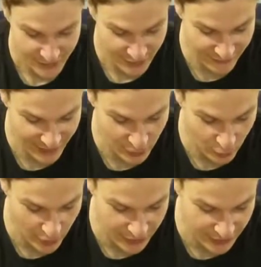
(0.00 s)
If I had
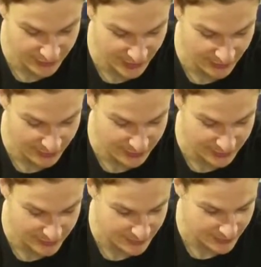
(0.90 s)
one thing that I would
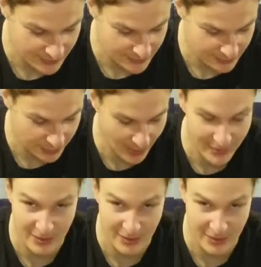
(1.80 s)
probably